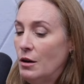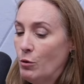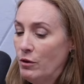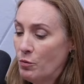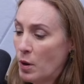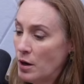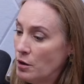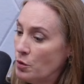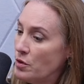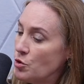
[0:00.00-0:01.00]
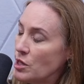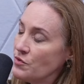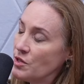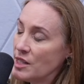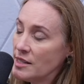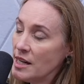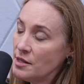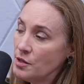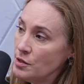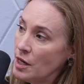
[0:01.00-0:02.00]
We've partnered with Dress for
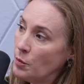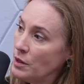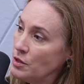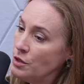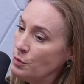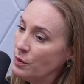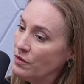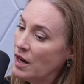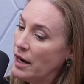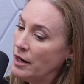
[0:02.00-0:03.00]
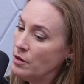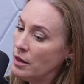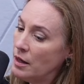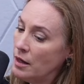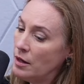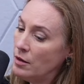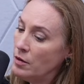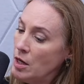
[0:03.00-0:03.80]
Success, who's helping to provide uh,